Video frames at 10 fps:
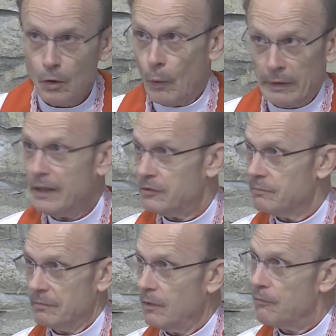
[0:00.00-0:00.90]
or at
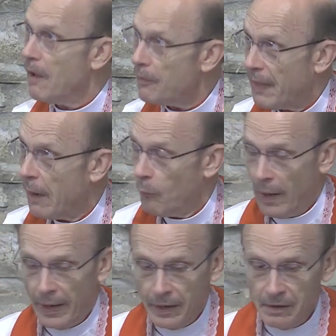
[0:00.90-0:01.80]
least you felt that
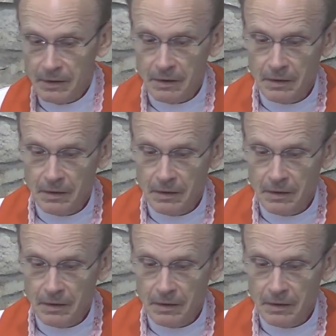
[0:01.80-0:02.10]
way,